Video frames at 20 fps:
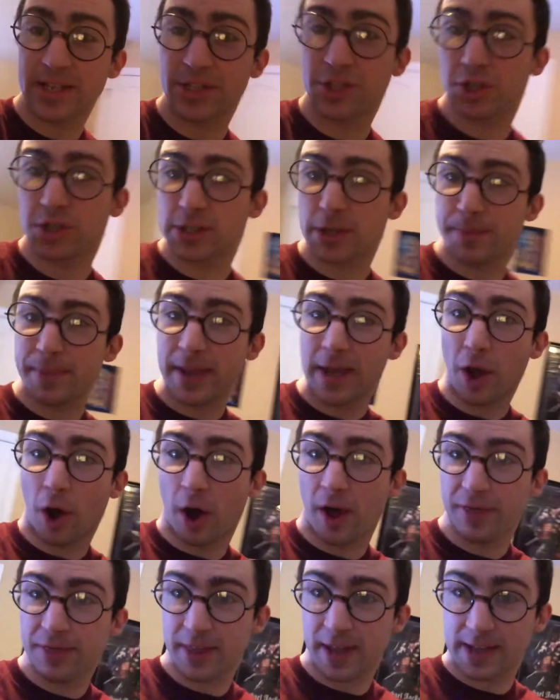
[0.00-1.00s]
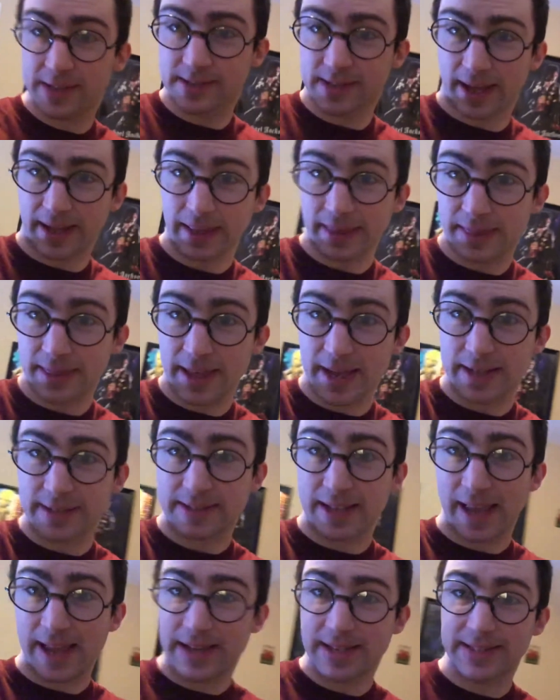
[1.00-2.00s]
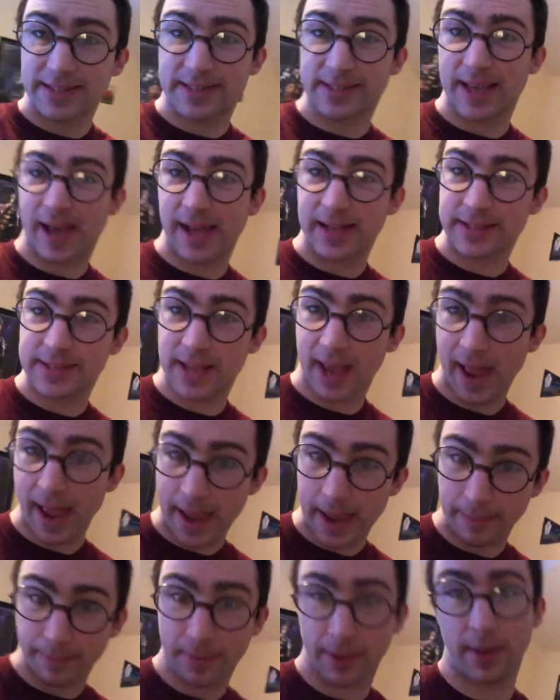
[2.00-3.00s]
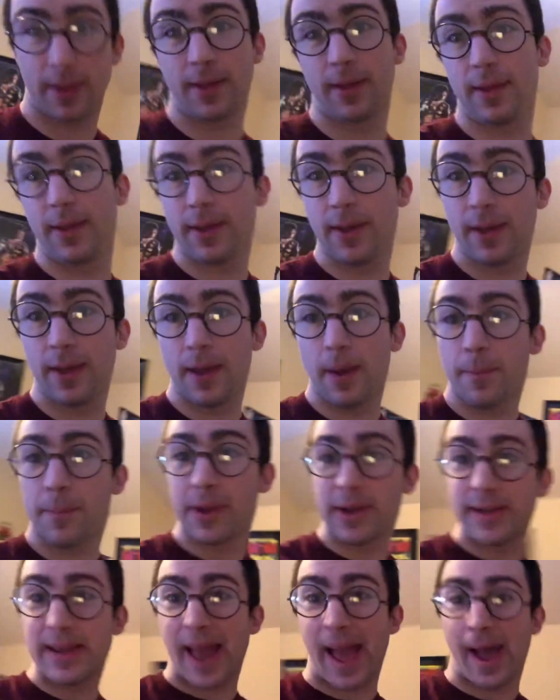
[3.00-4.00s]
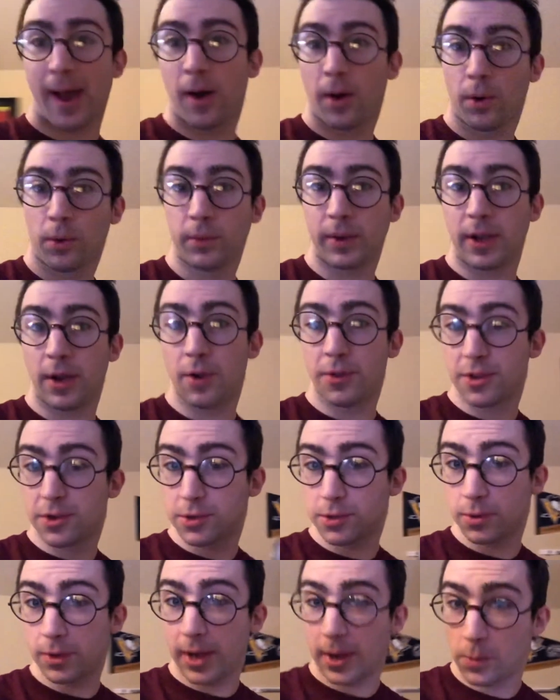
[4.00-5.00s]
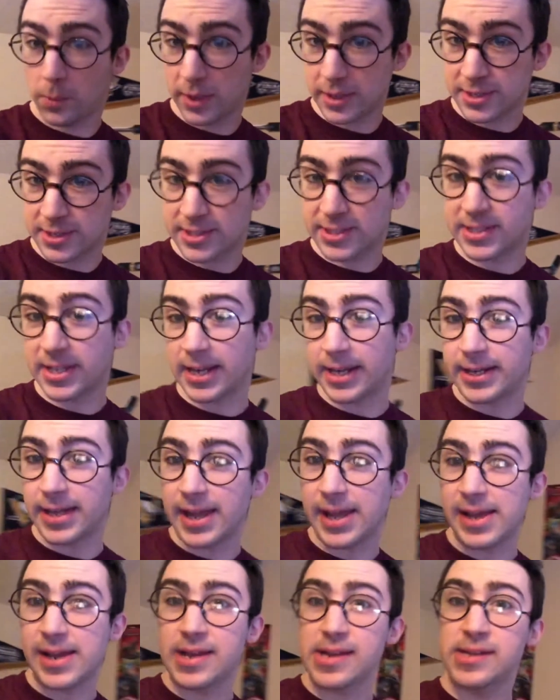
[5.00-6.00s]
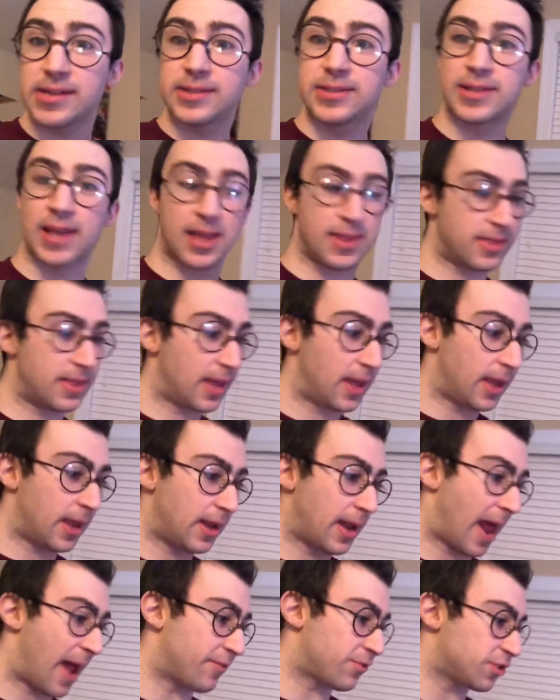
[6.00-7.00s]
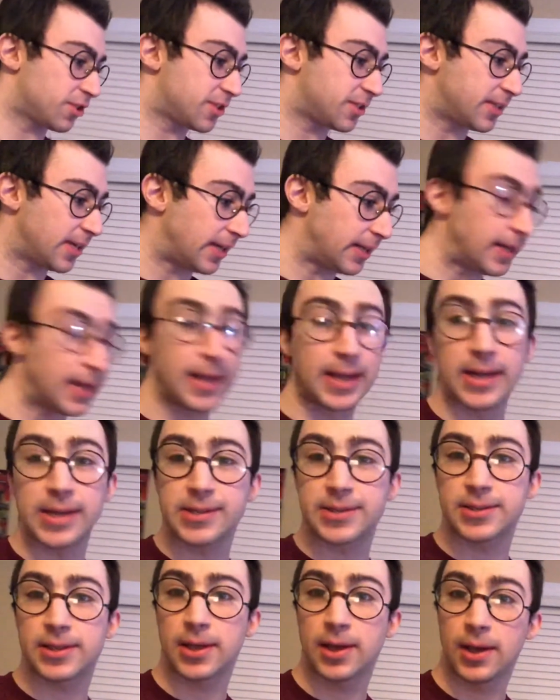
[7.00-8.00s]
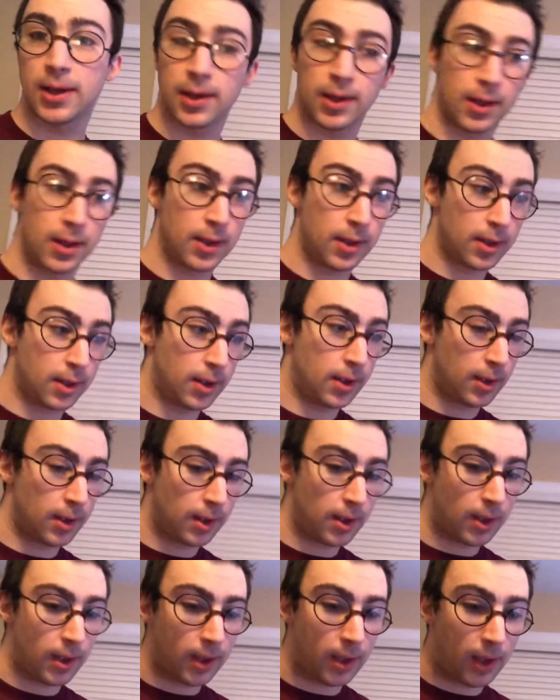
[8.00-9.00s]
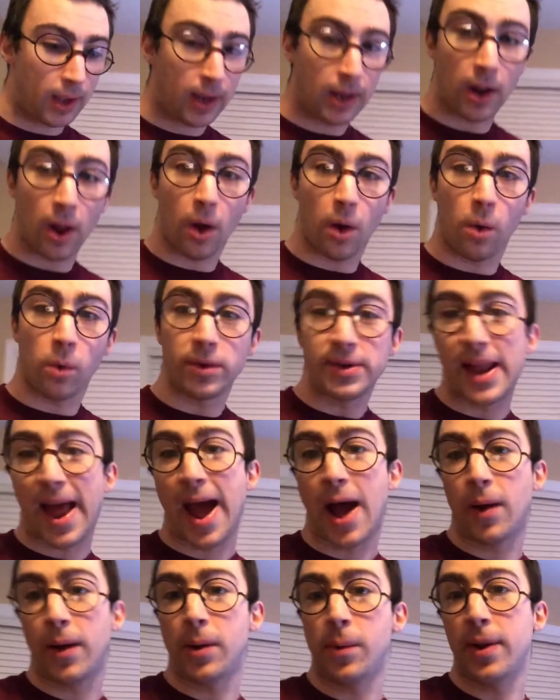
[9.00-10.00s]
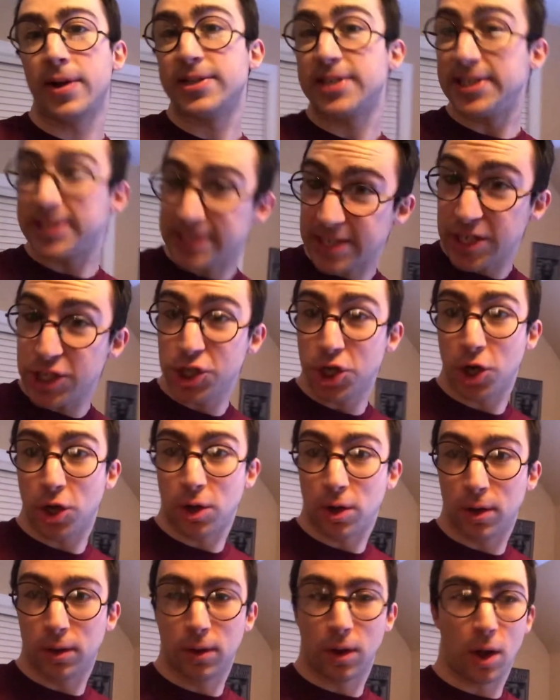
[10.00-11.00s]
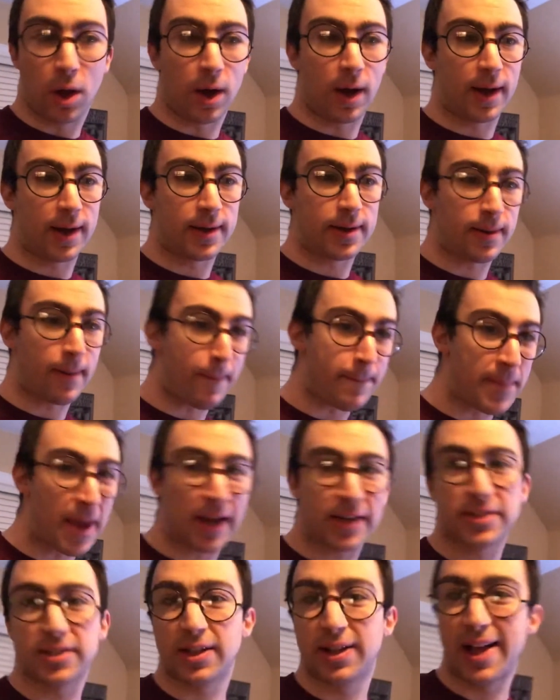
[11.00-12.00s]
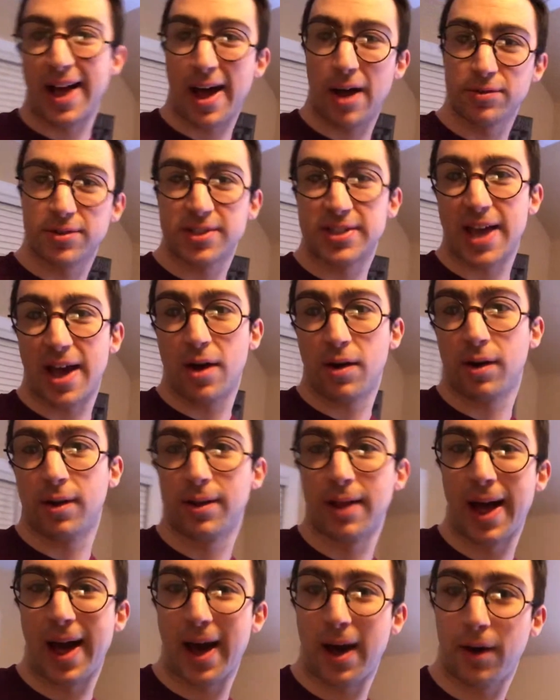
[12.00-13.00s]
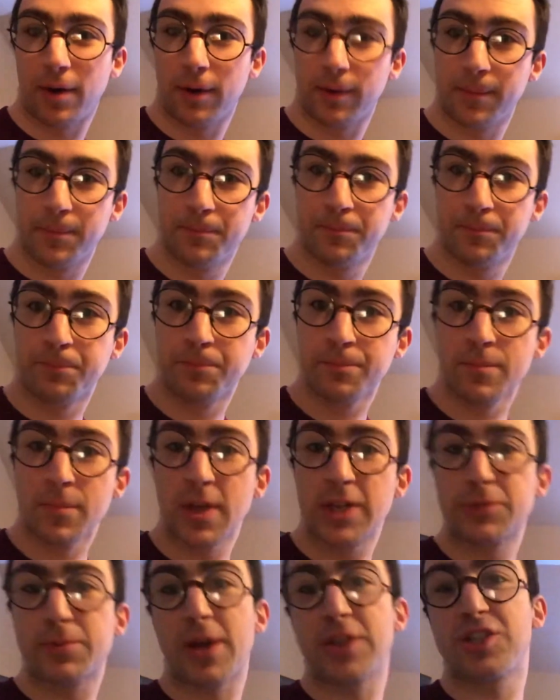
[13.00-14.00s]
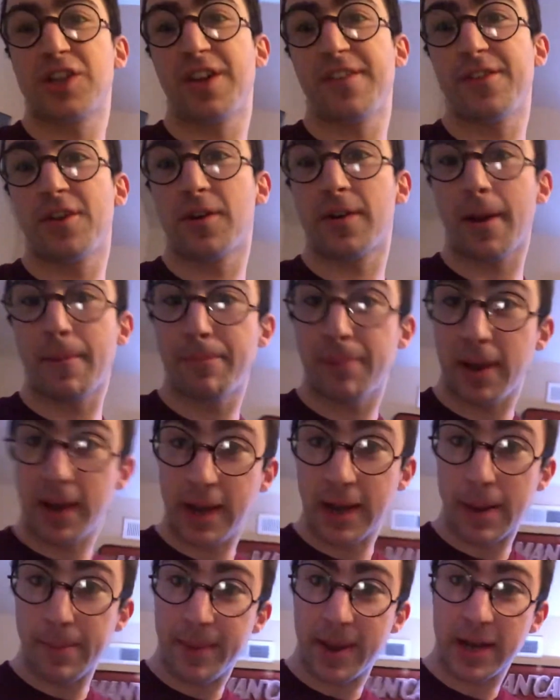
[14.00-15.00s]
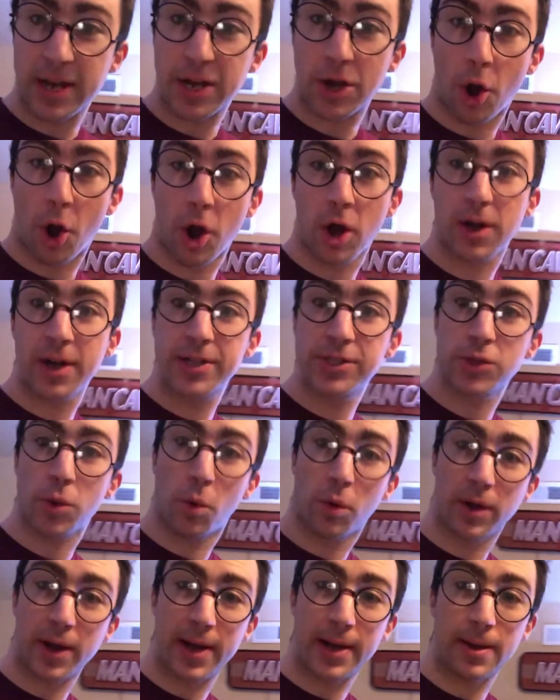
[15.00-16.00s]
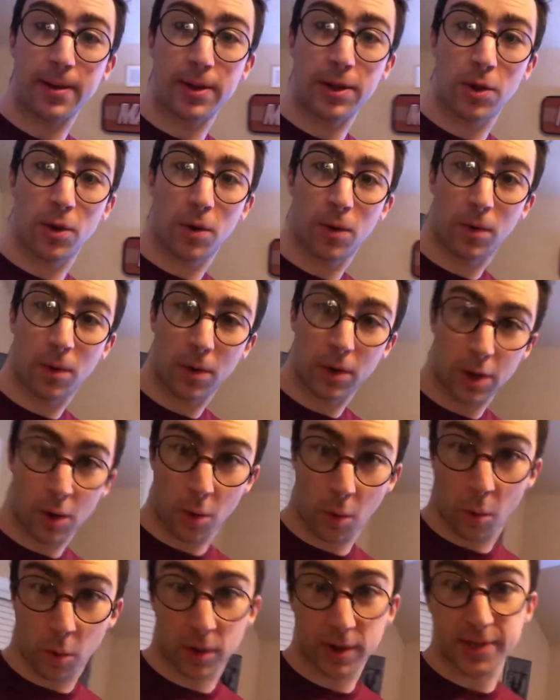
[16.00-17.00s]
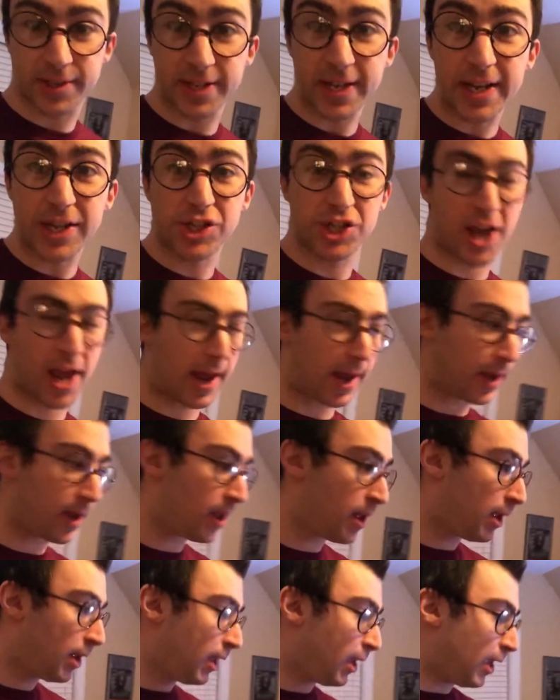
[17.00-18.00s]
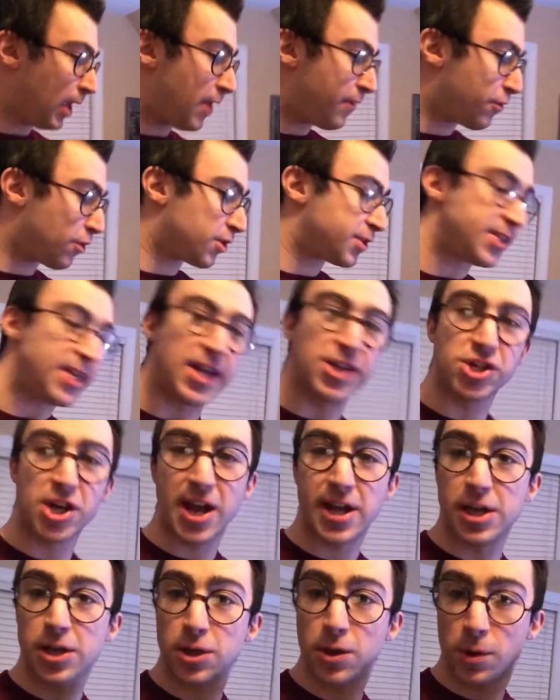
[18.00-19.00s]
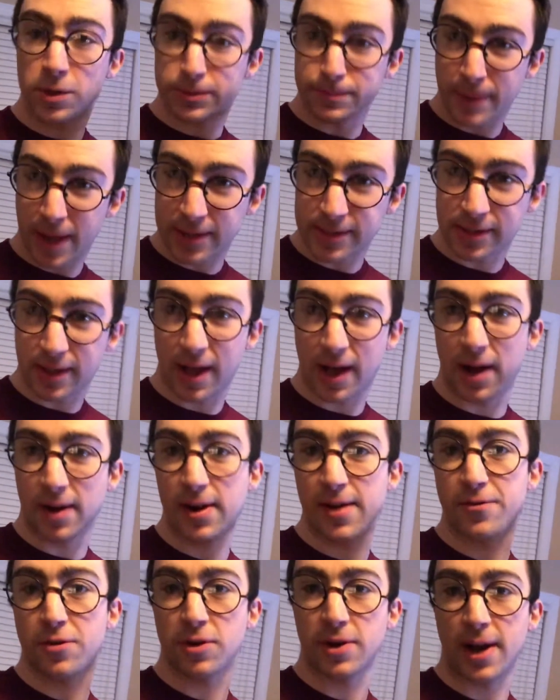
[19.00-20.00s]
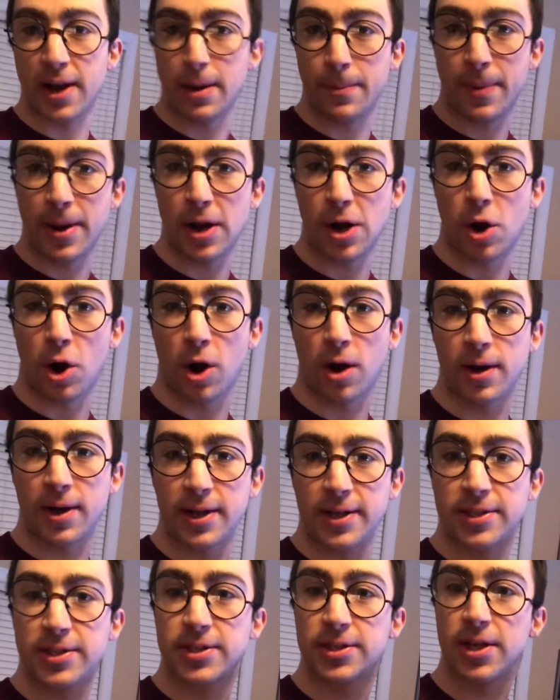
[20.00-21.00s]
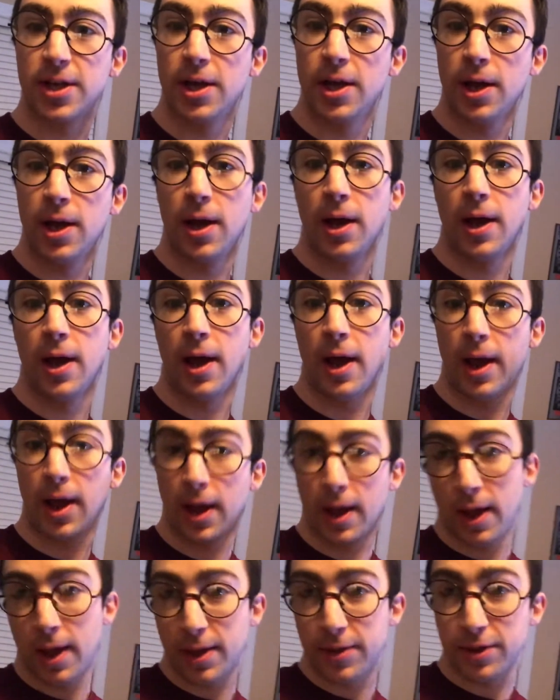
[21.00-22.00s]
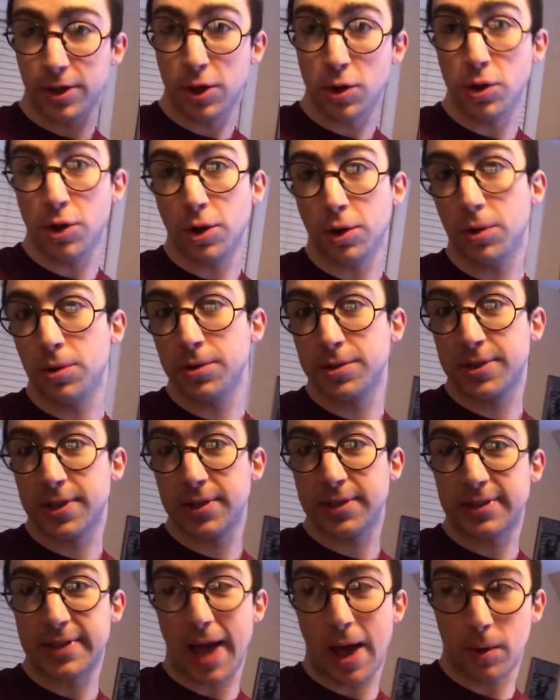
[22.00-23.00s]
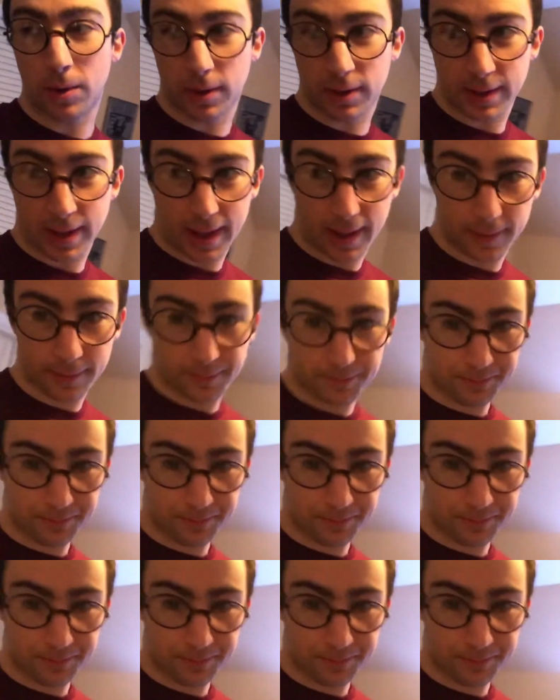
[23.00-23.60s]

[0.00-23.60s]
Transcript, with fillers: used to be on things like this, a cassette tape. But now, you know, there it went to CDs, and then after CDs, you know, now it went to digital on Mixcloud, SoundCloud, especially if you're an independent artist or an you you know, or a DJ. If you're a DJ, you use Mixcloud. If you're an independent artist, you use SoundCloud.